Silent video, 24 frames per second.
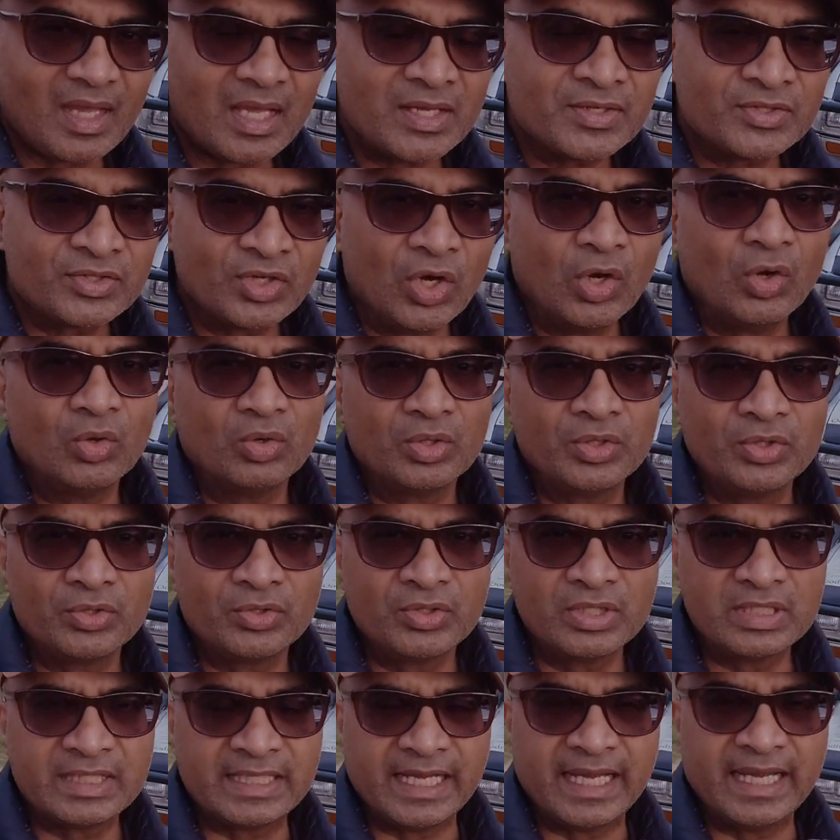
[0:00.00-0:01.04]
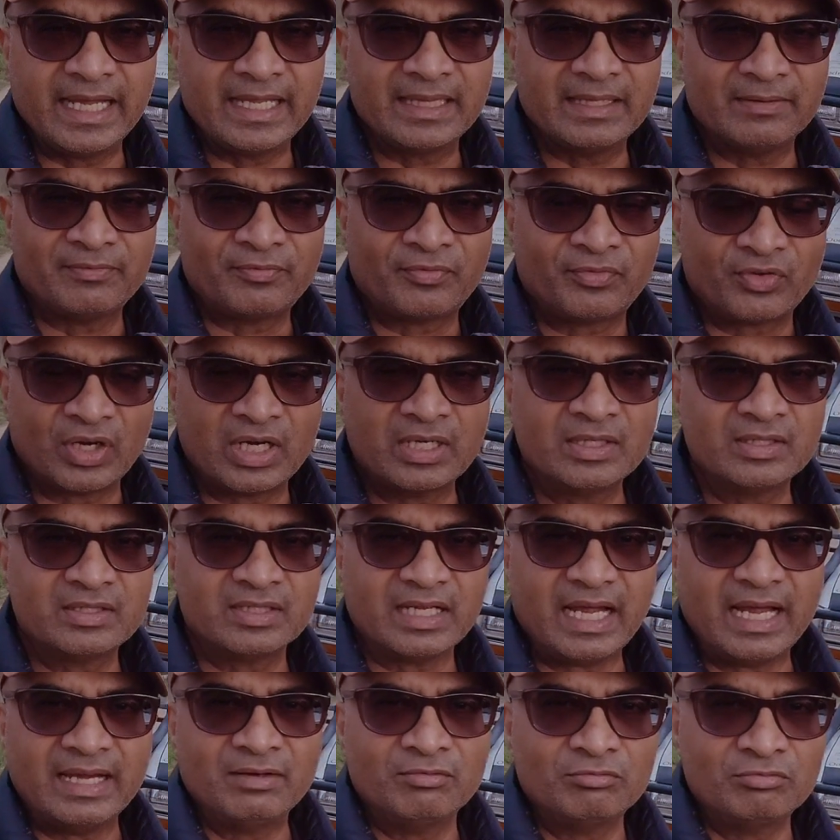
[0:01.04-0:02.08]
So you could say the front
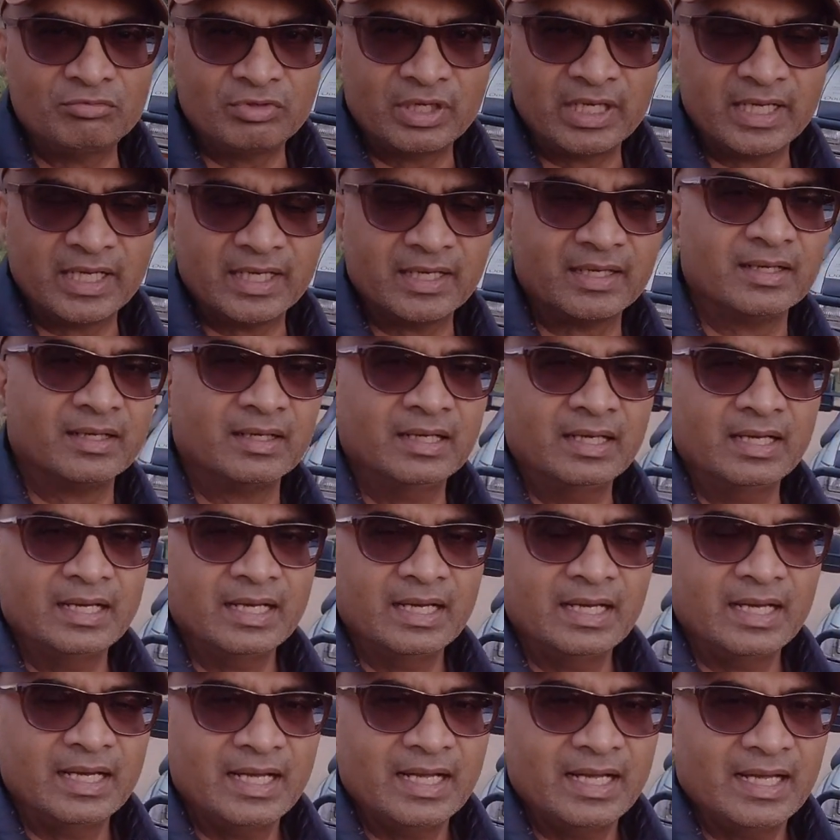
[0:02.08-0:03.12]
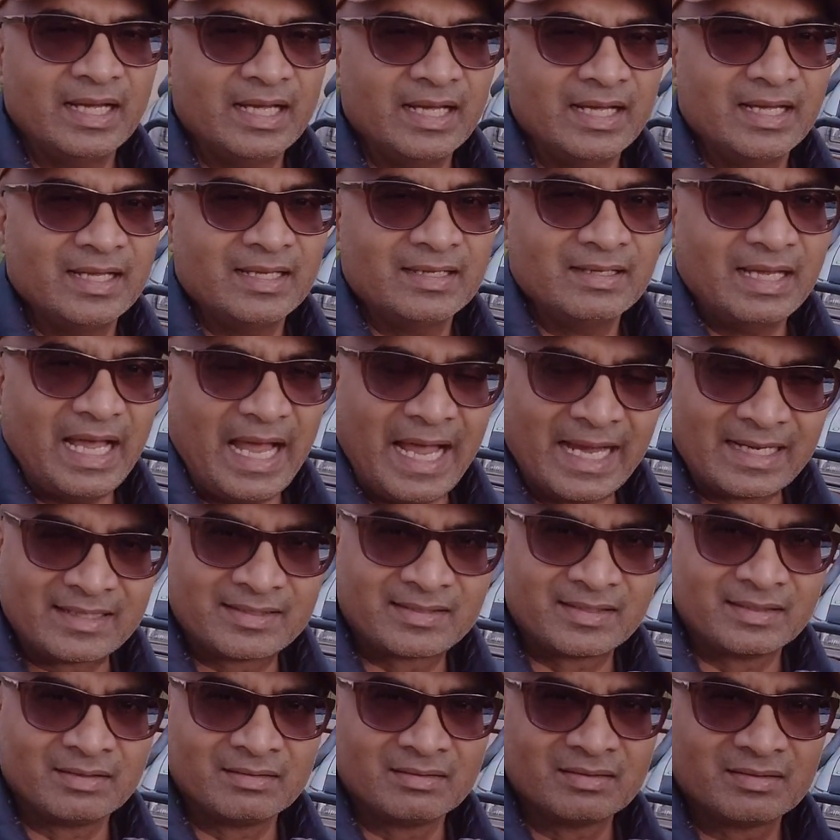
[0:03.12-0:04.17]
and rear
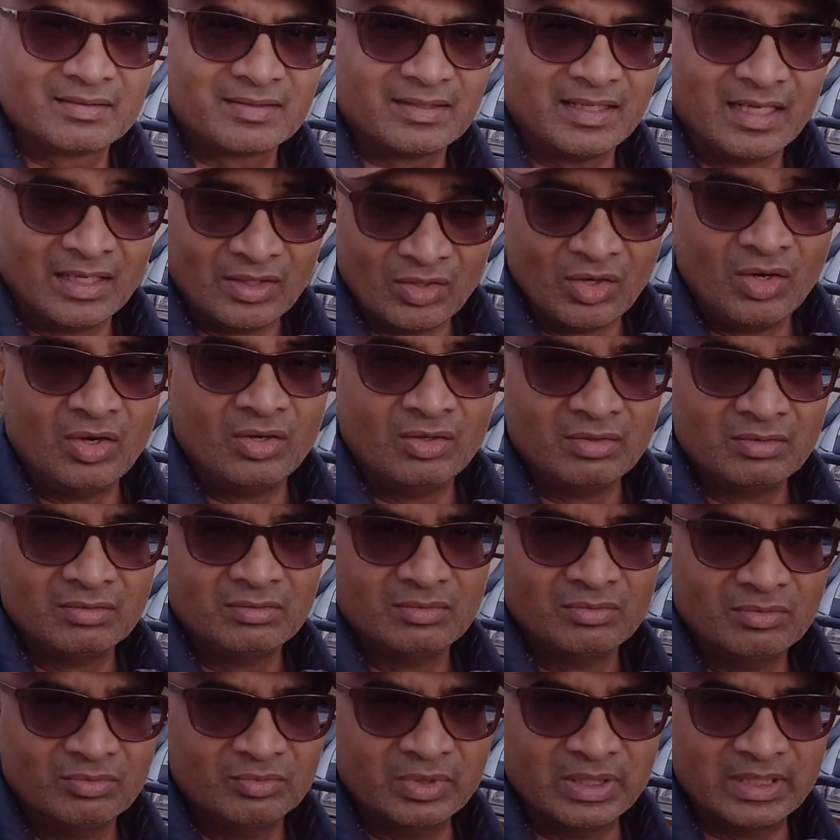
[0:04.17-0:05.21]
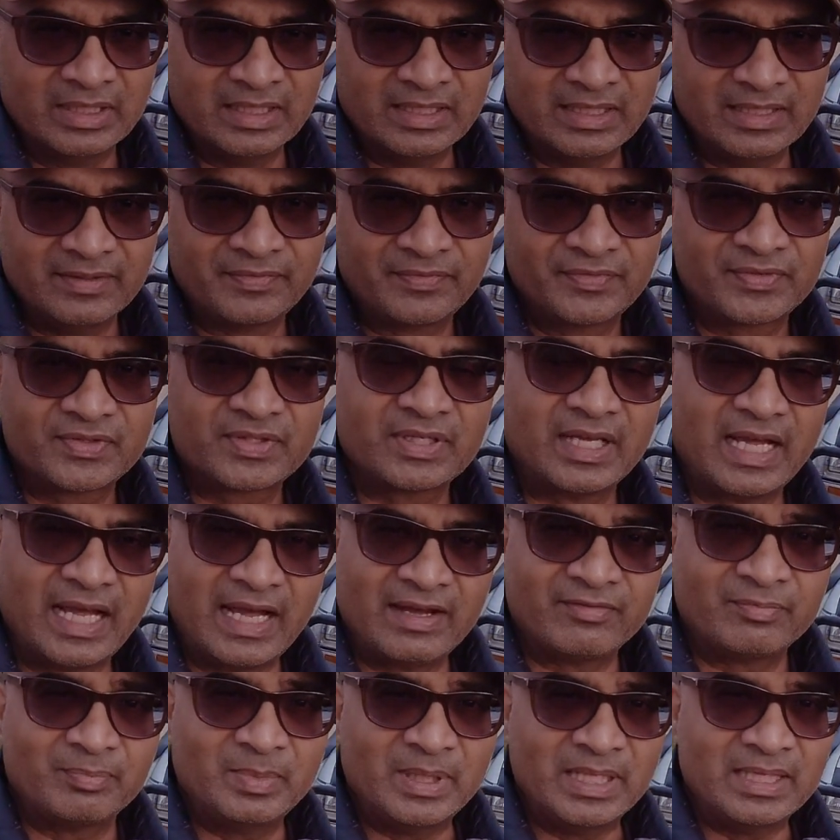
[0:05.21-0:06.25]
axles along with the diffs
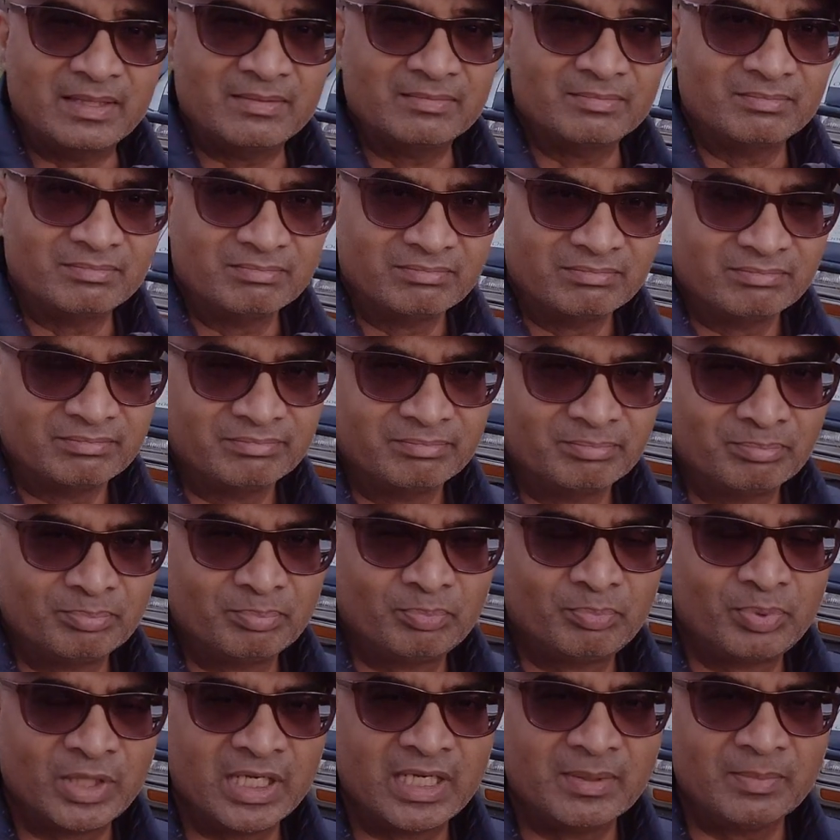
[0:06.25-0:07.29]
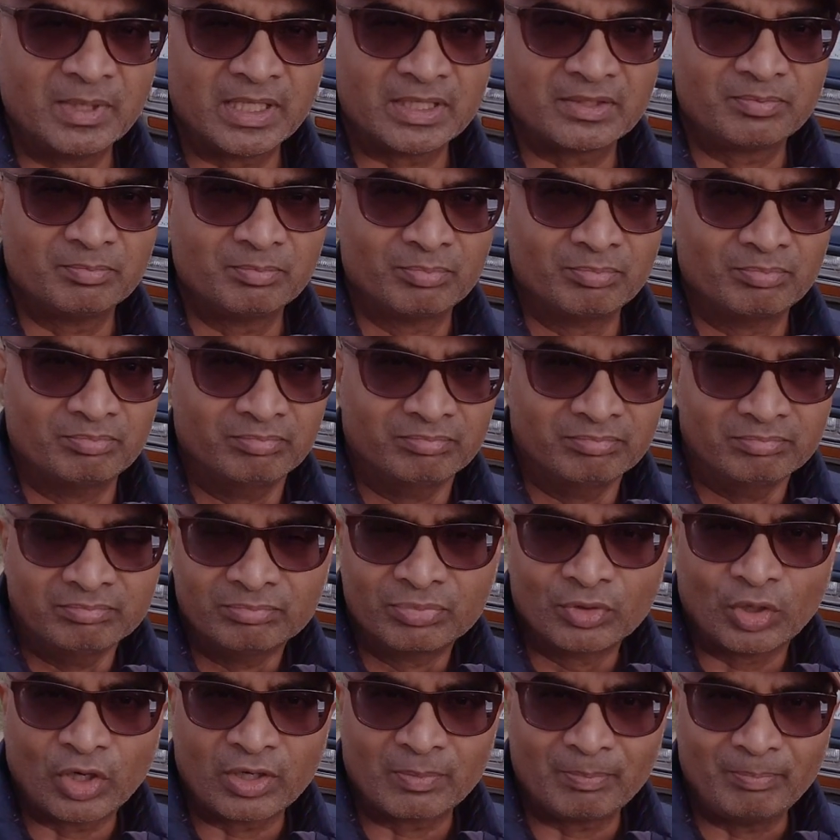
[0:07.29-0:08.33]
have been pretty much
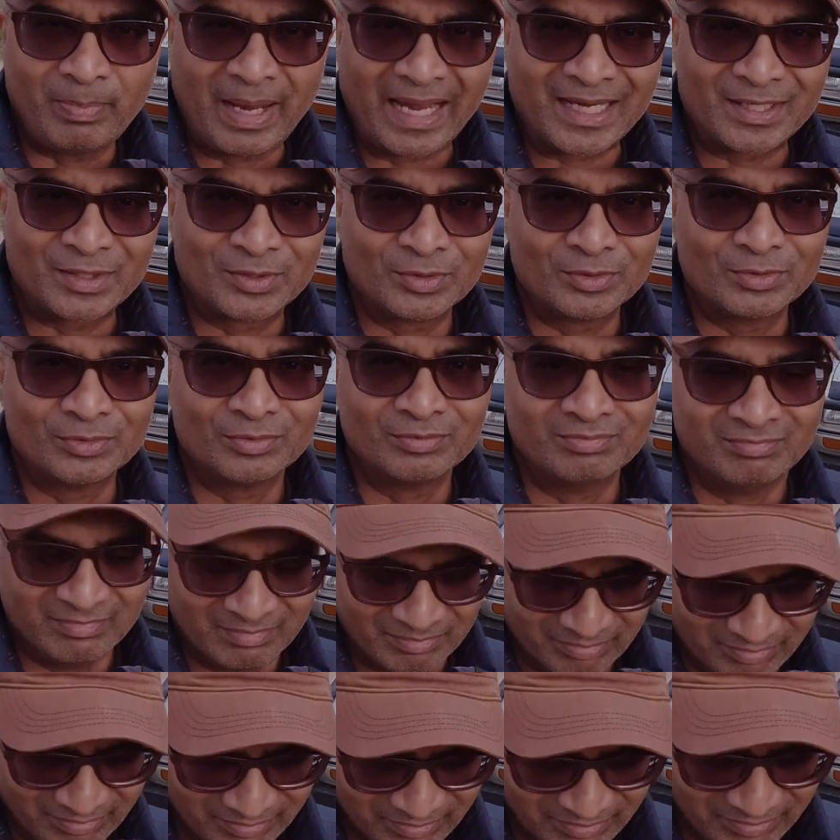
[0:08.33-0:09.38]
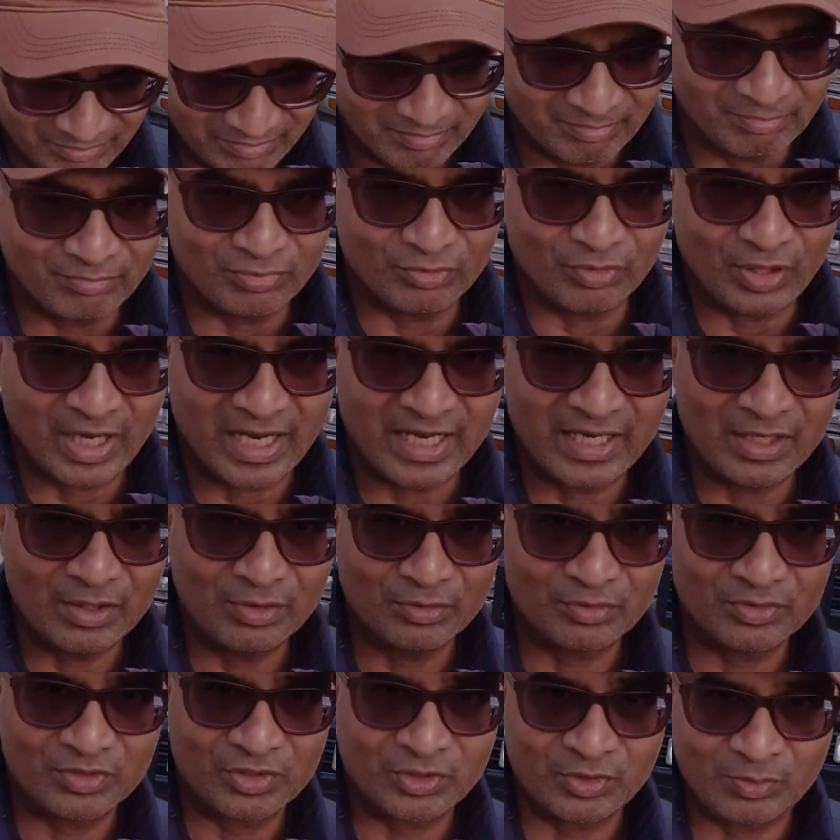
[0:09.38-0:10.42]
brought back to brand
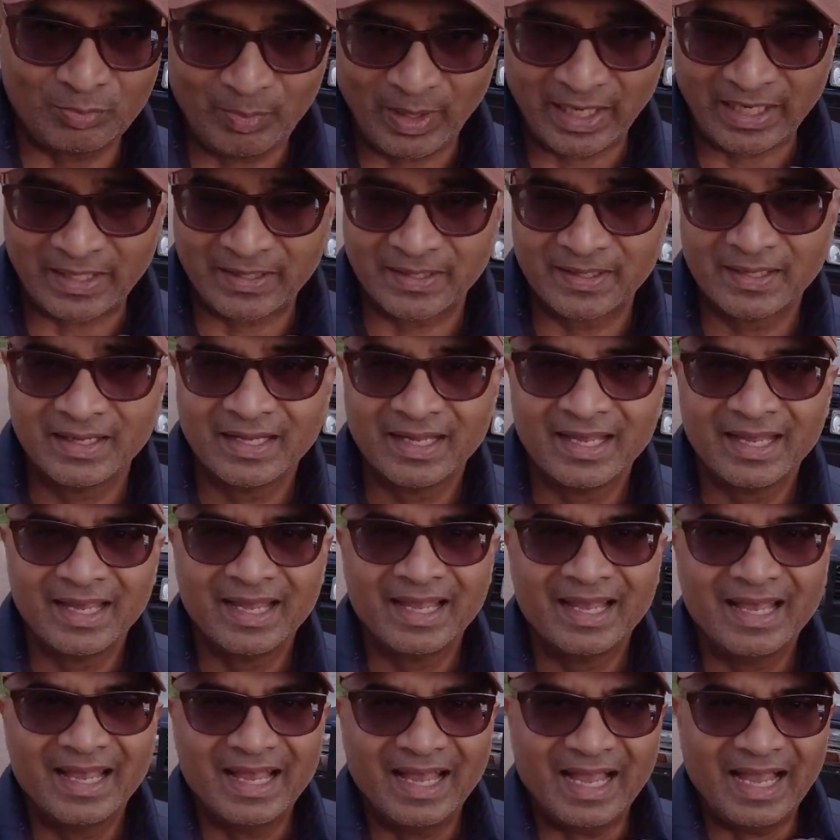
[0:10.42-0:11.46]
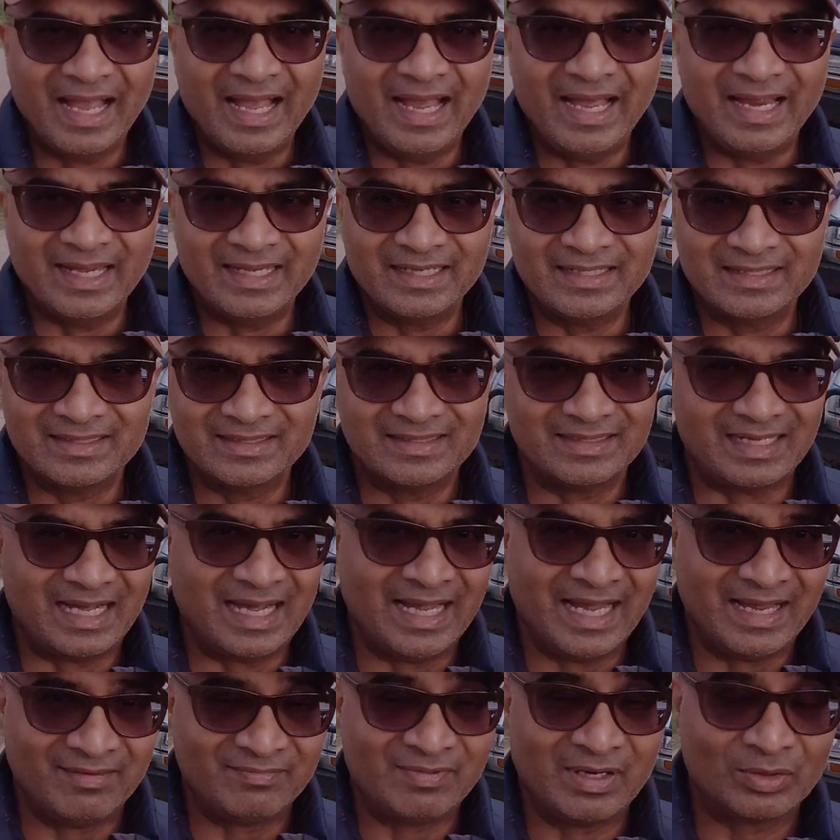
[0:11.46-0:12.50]
new spec, and I
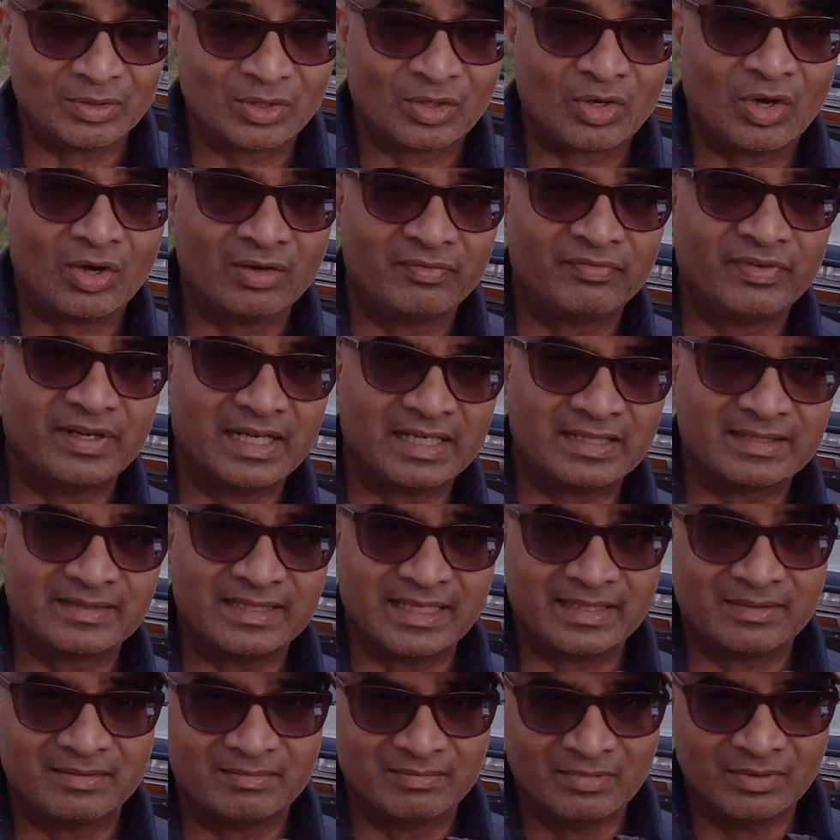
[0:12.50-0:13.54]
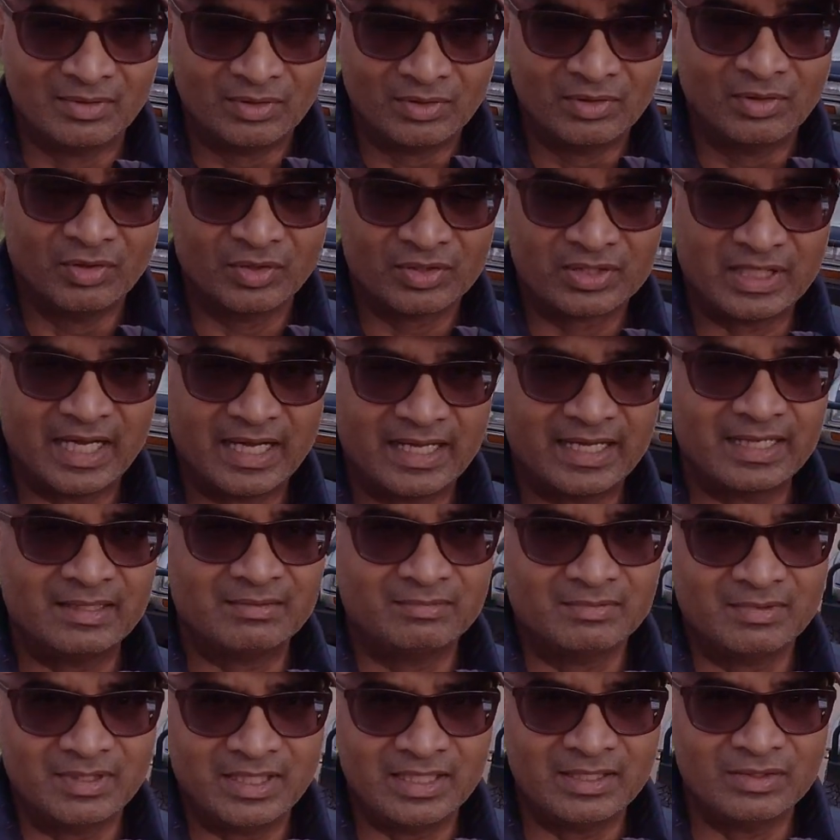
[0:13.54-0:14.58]
have now the confidence that those are
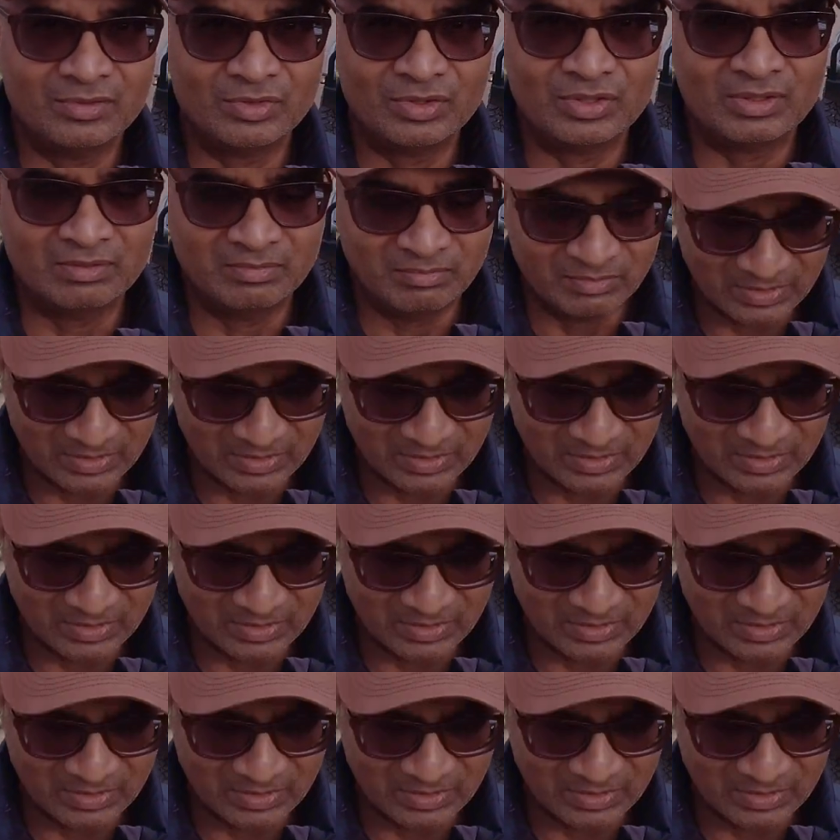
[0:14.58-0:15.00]
in good